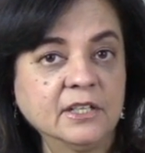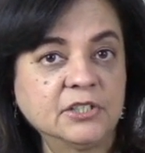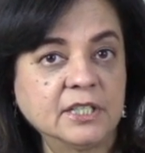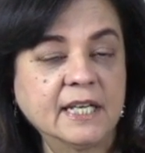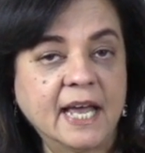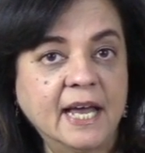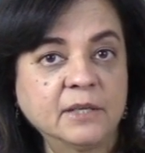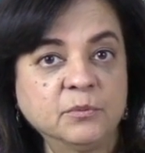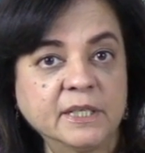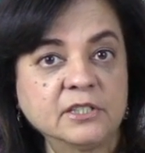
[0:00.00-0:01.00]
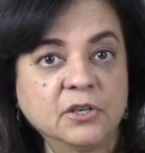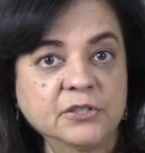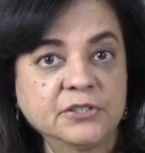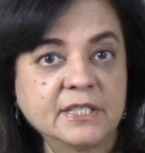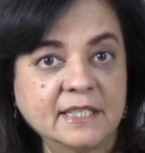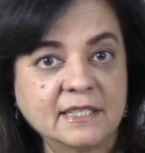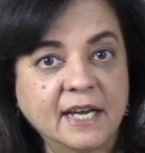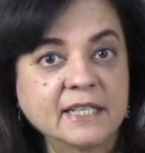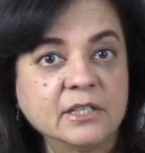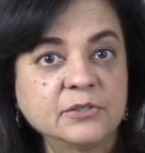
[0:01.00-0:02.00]
She had what doctors had
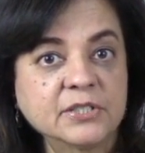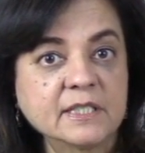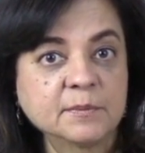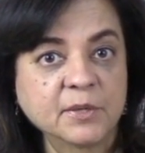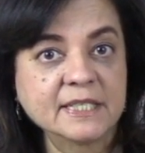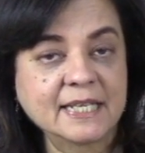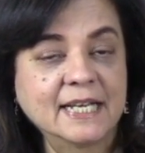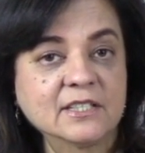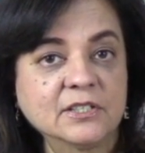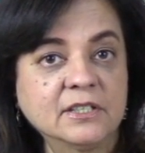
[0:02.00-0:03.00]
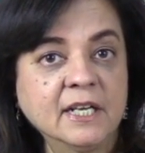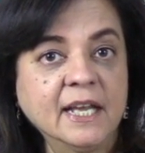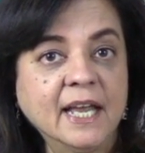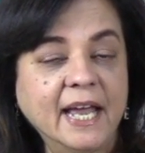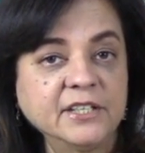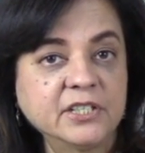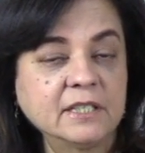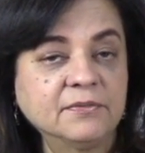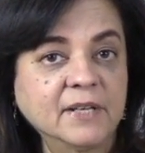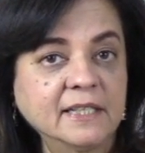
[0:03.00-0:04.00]
diagnosed as breast cancer, and
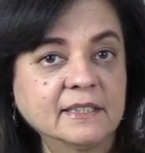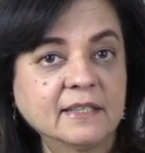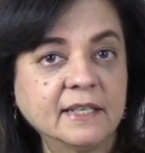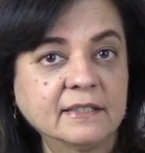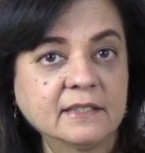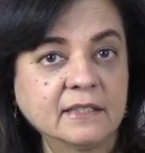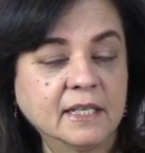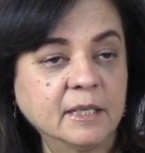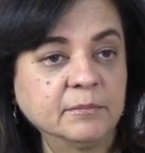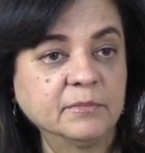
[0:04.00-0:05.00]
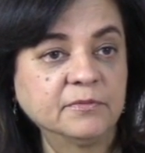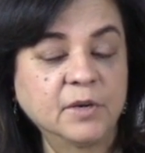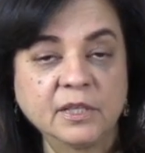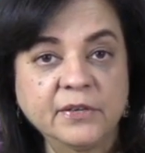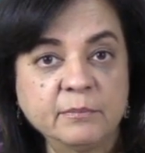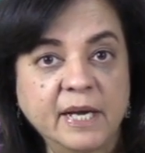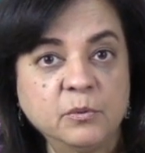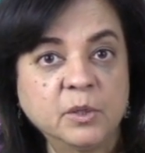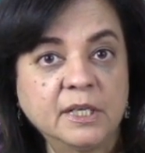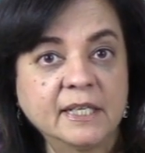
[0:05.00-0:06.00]
she felt that um, following my
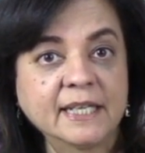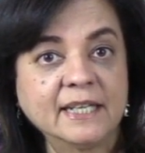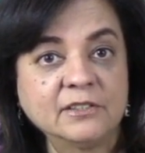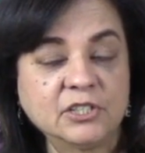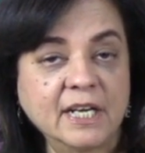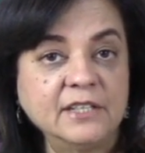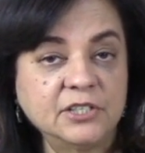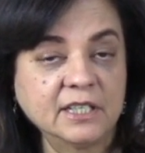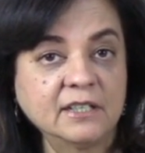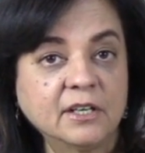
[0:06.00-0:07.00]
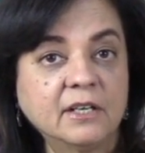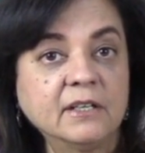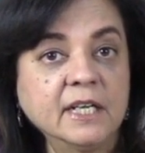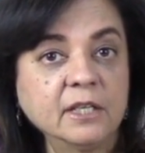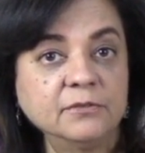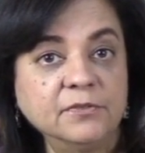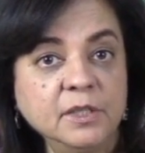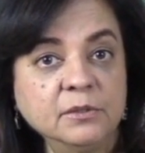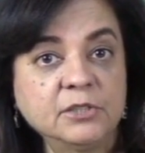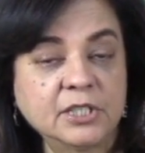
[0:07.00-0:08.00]
work and changing her
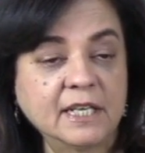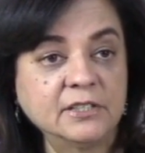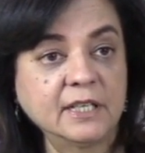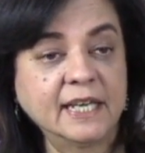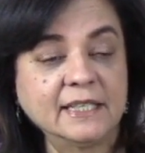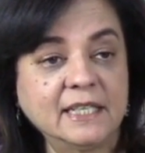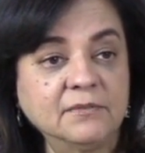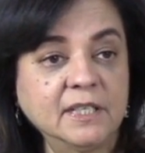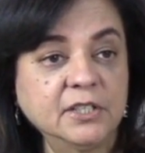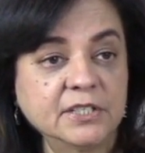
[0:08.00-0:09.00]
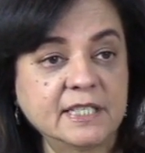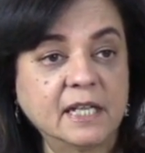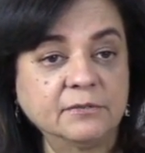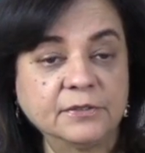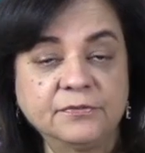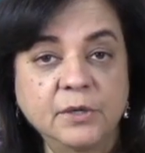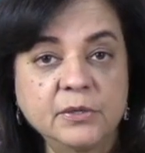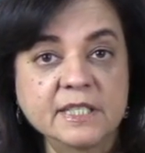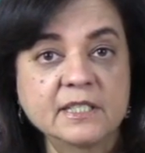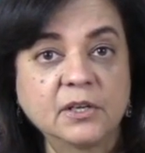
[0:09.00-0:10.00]
view, changing and giving herself a
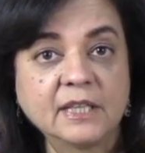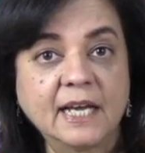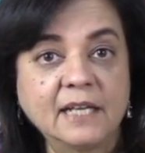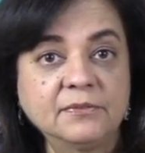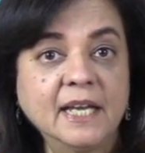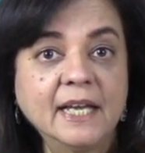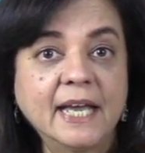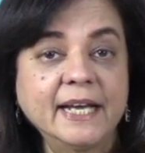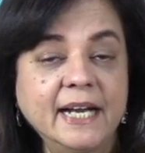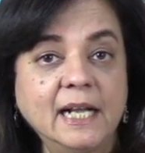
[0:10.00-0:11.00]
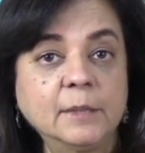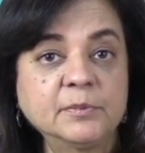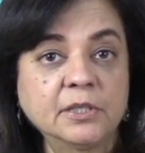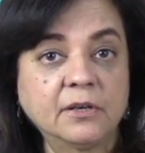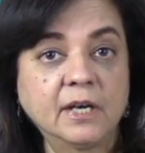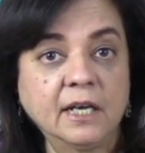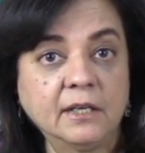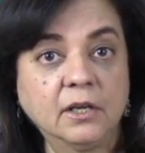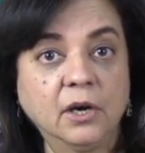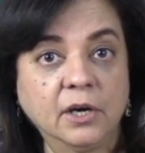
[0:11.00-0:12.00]
focus on life had helped her a
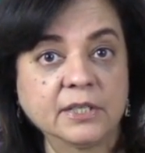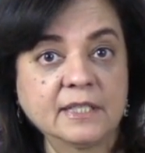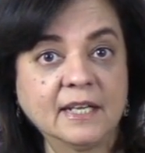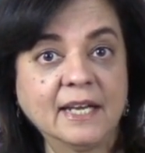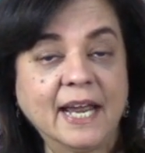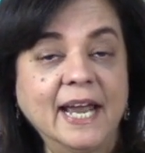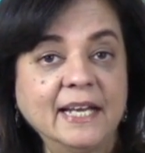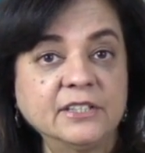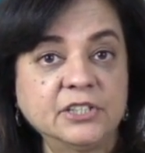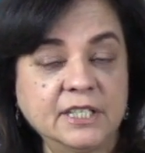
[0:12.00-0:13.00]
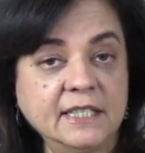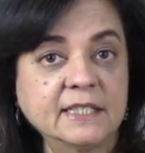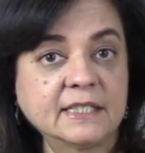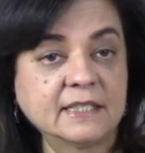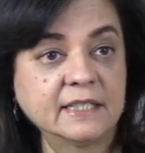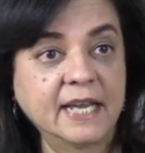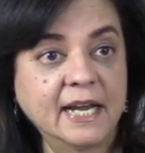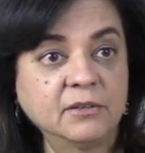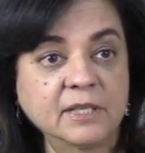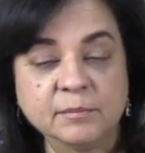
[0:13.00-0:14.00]
lot. And she is
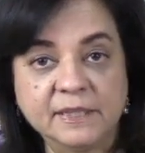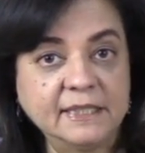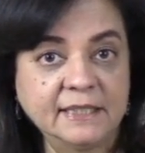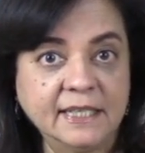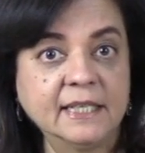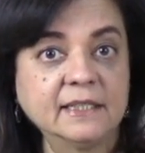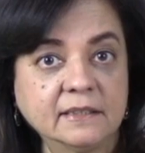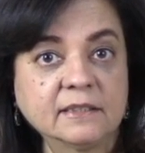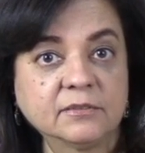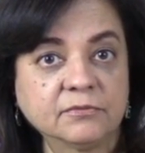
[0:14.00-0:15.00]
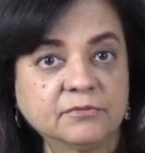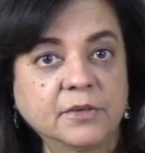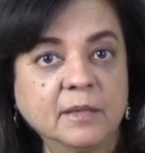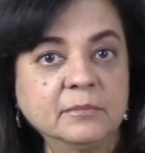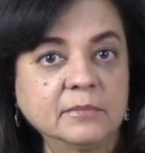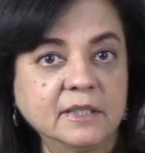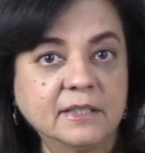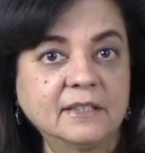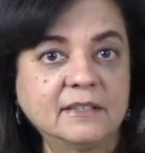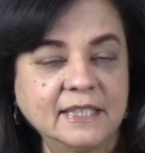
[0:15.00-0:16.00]
now completely healed from
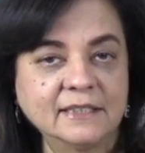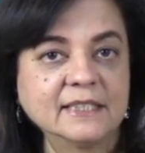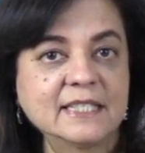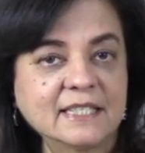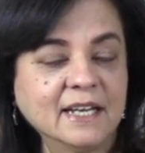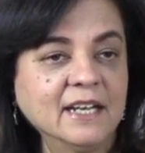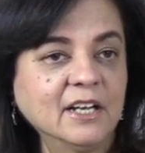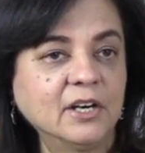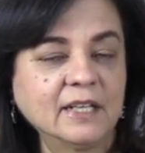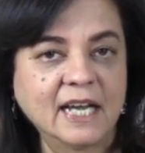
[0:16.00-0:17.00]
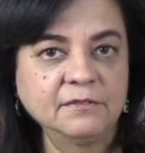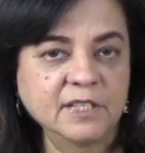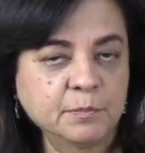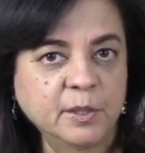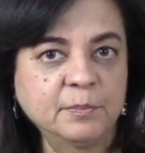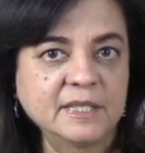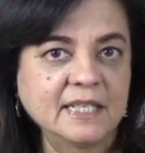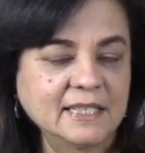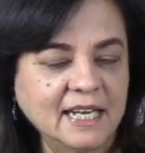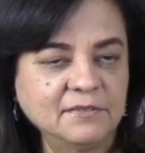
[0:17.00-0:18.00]
her illness. Her life has purpose,
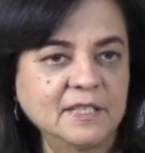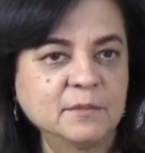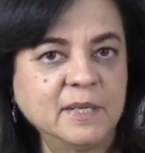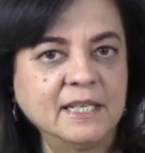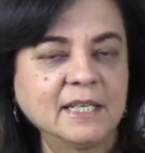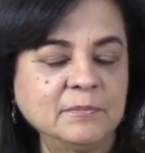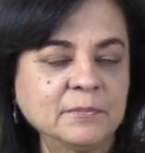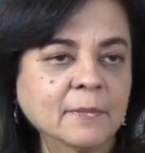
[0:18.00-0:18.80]
her life has meaning.